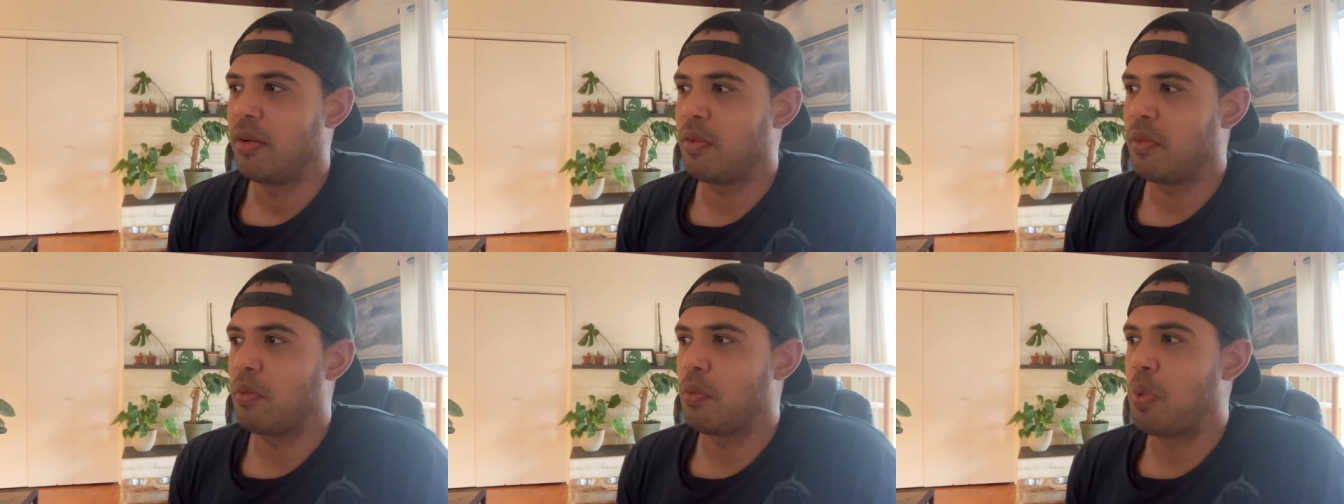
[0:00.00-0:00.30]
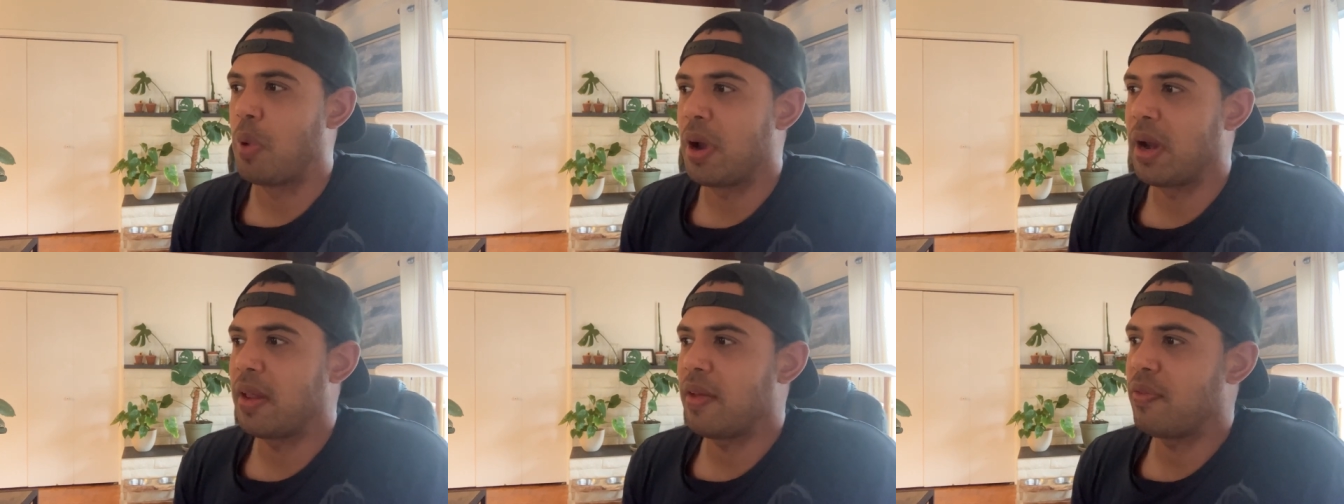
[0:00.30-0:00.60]

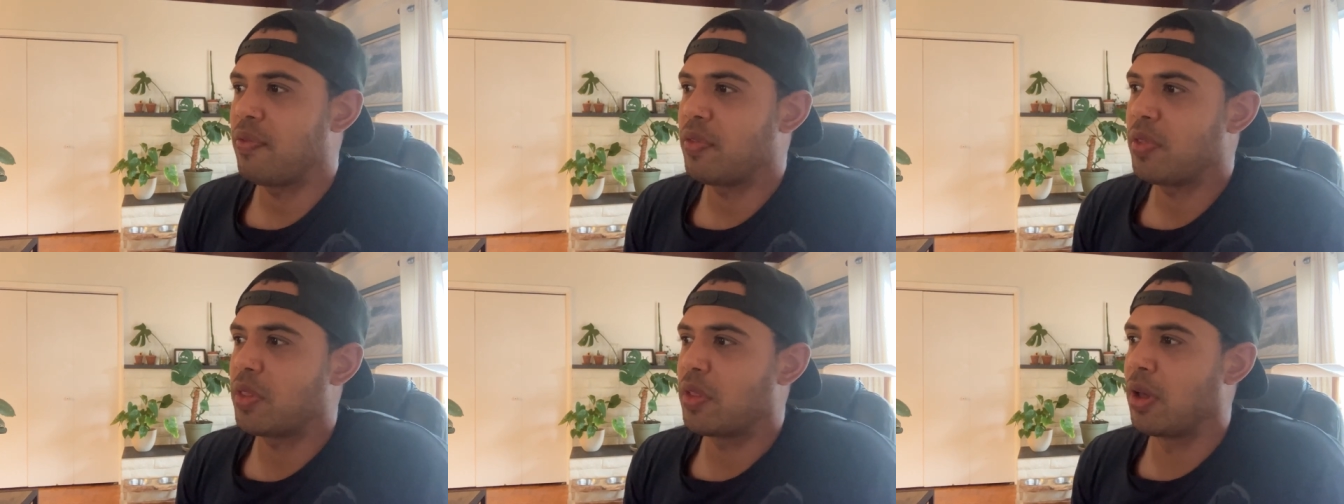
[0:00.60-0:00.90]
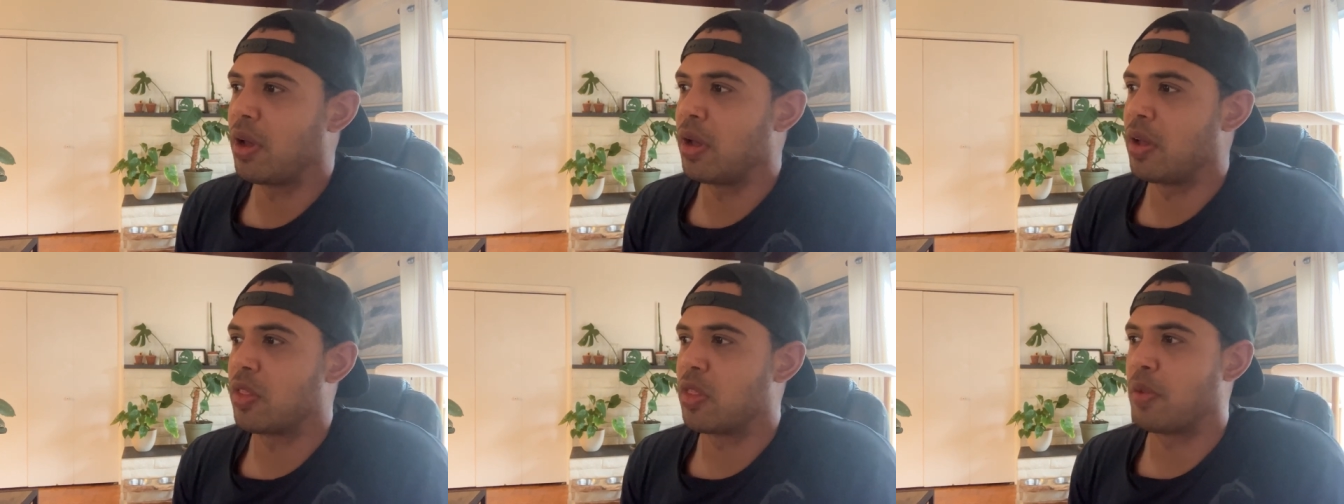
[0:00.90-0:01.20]
what if
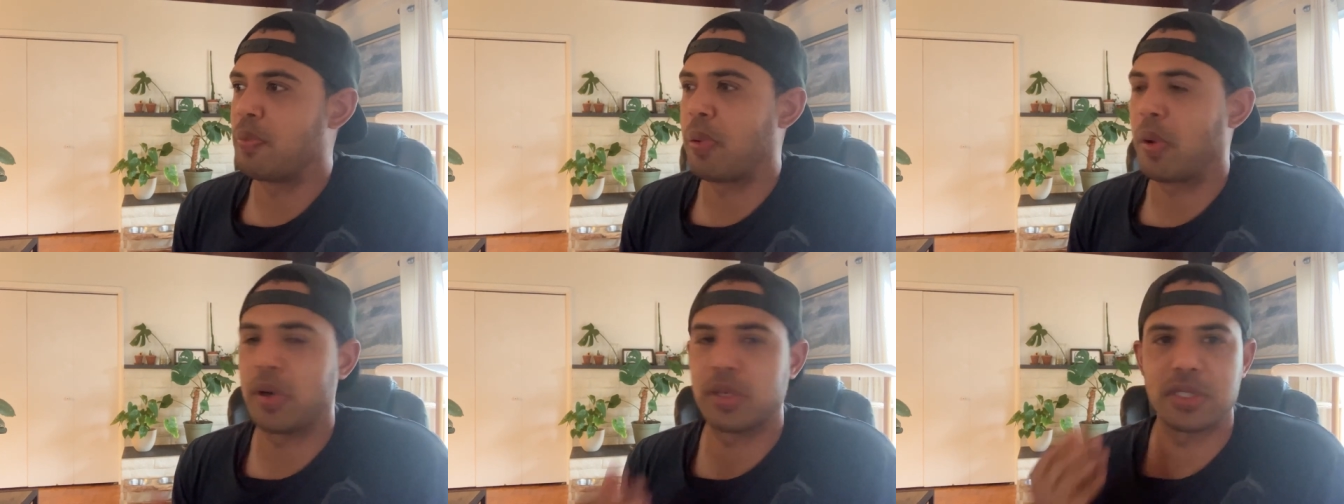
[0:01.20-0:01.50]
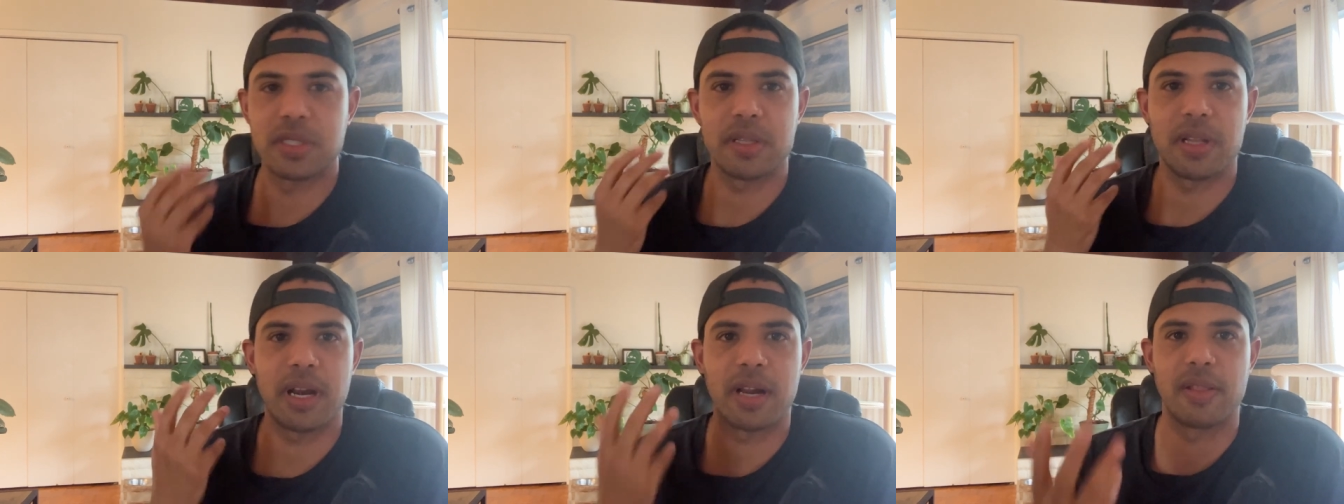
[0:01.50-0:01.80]
the, the
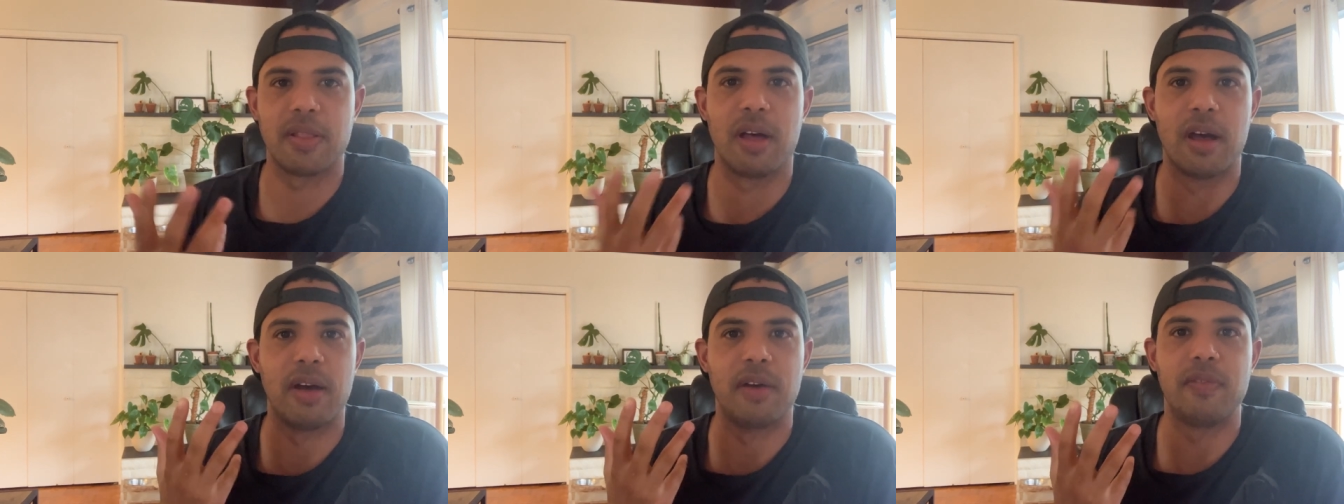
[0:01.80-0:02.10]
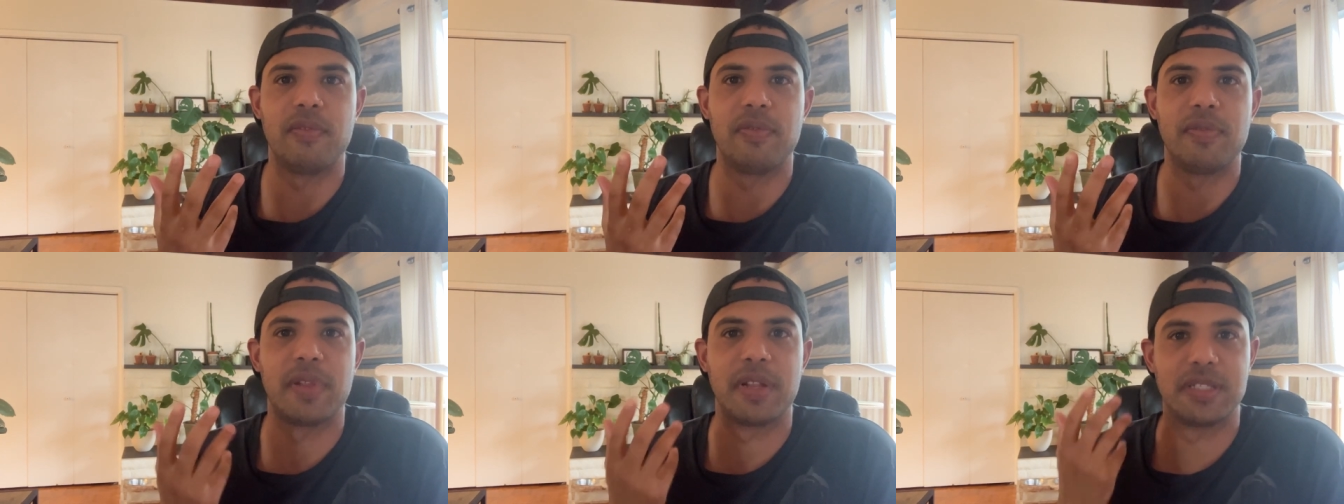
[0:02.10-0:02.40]
person that I
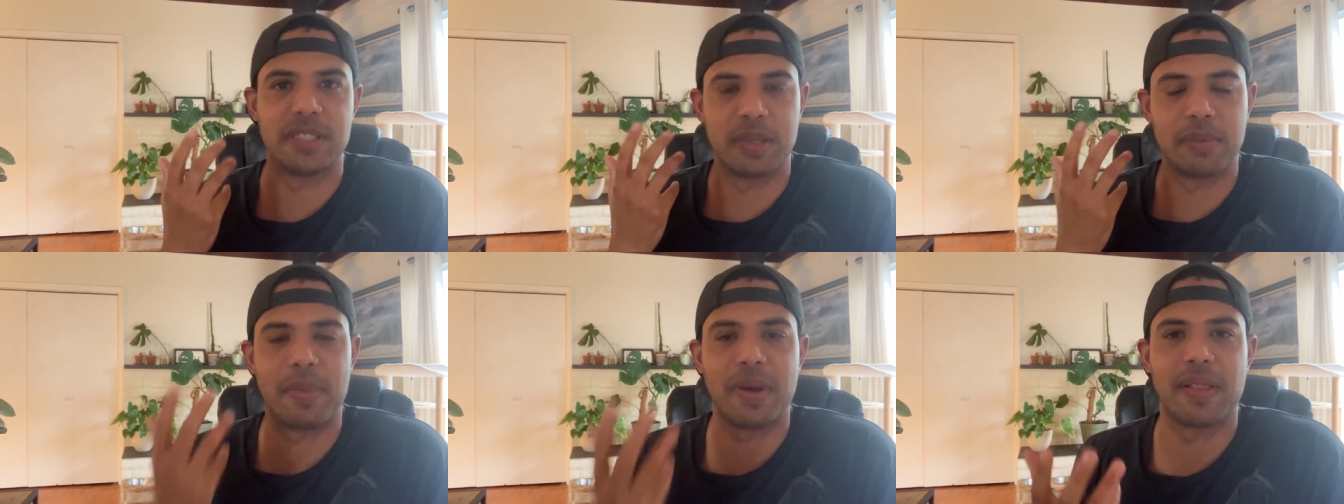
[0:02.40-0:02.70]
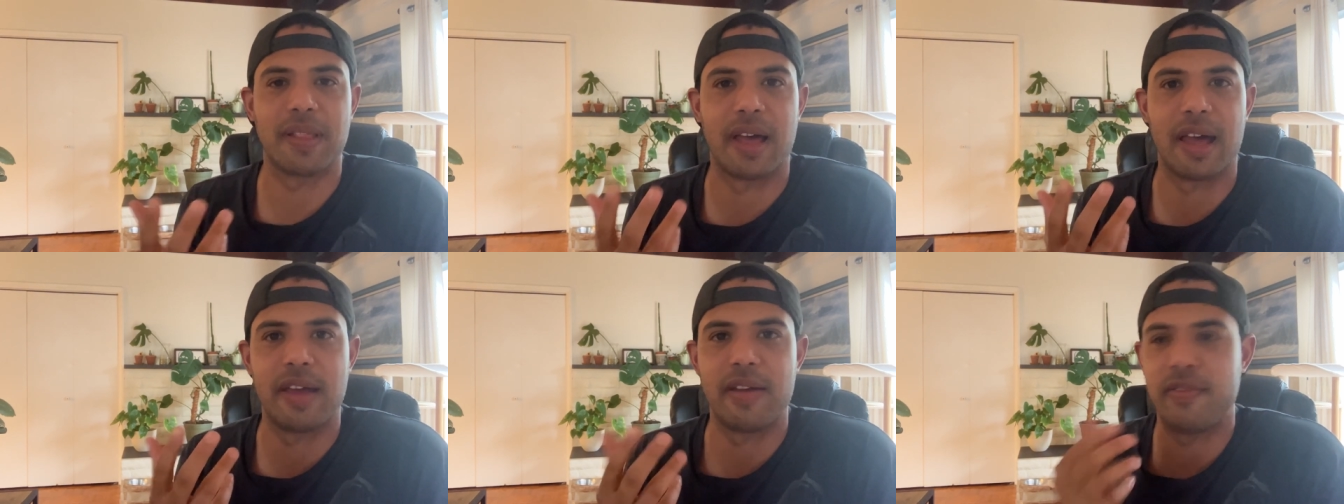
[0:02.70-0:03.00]
love that's in my
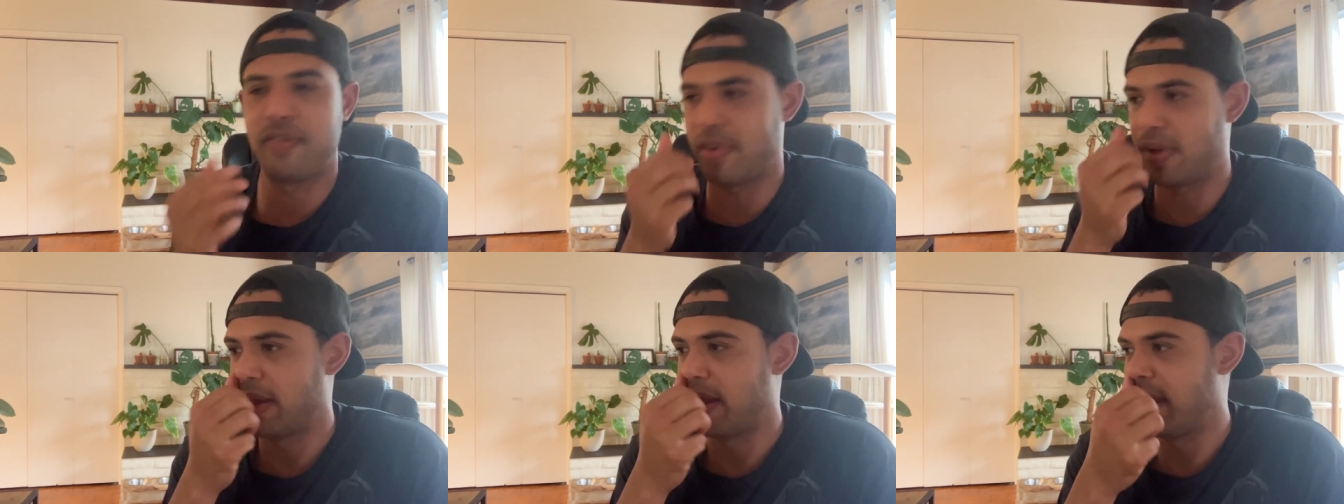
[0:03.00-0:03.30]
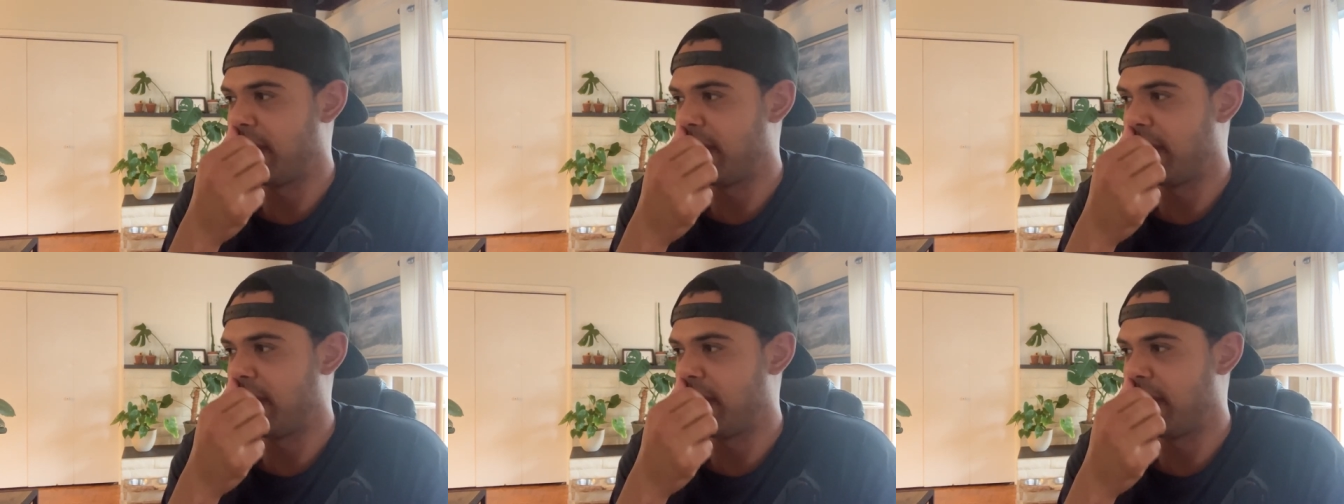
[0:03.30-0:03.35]
life